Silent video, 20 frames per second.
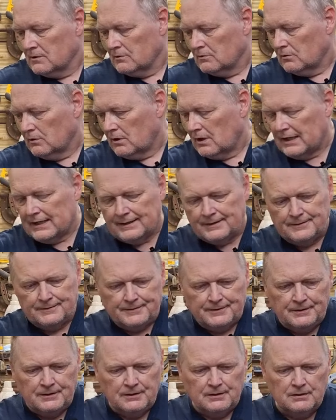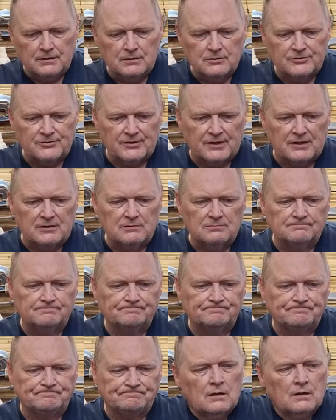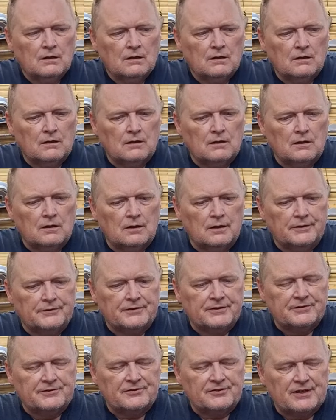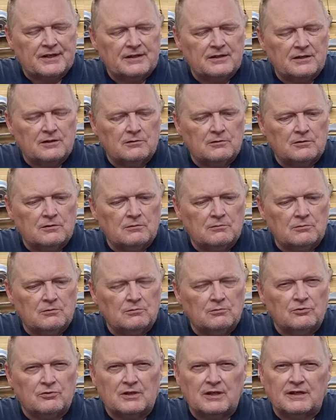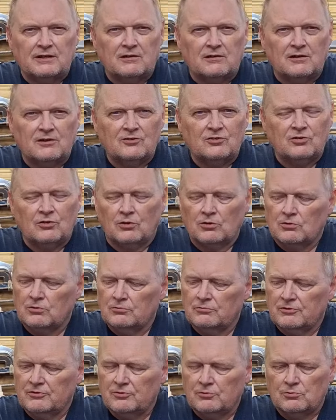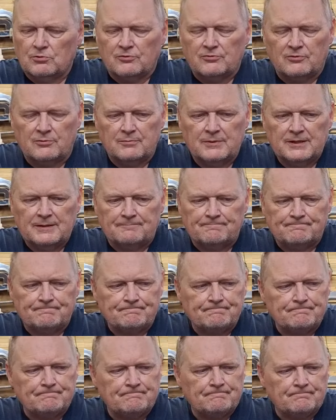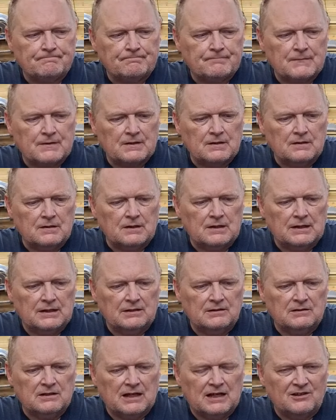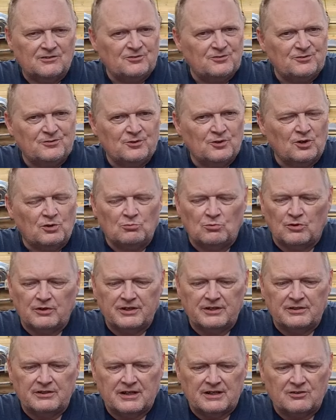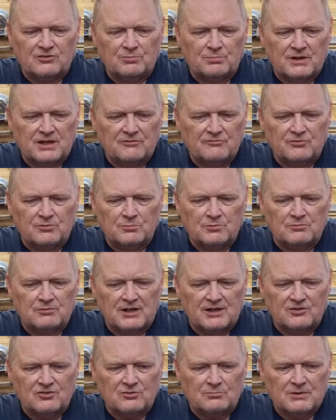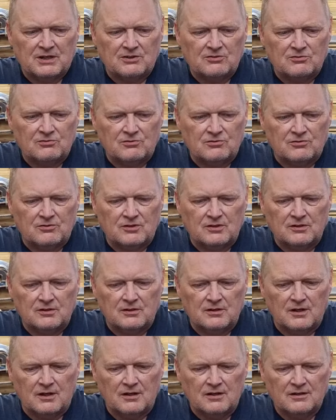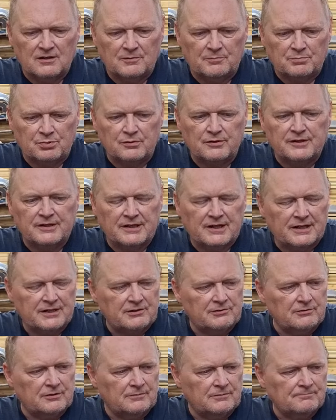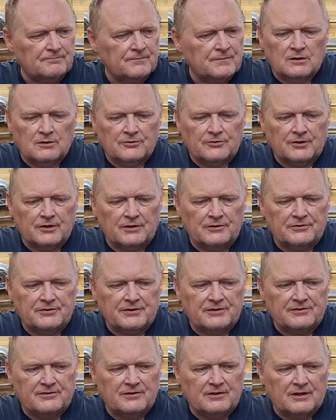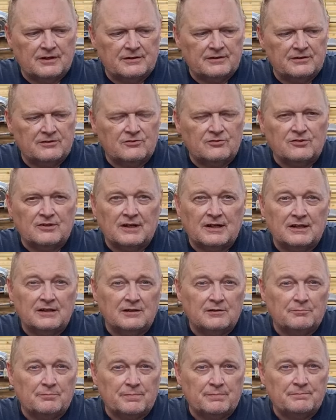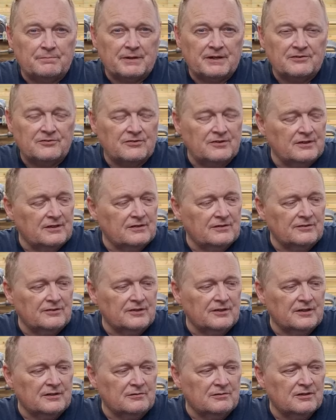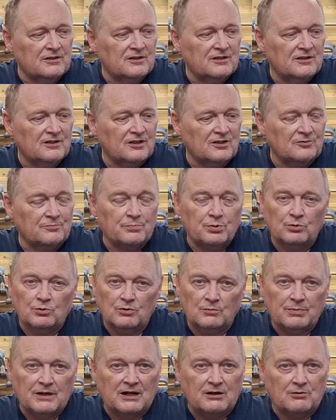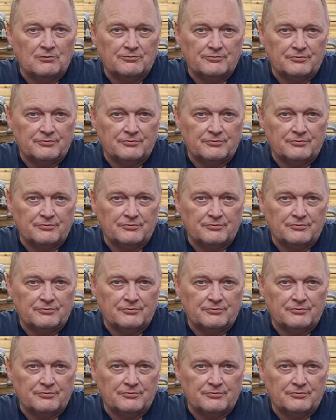Right, so he did say that he was getting like shotgun results from it, and that's not what you'd expect from a Reximex, because they're pretty accurate. So I did say the best thing you can do is pull the barrel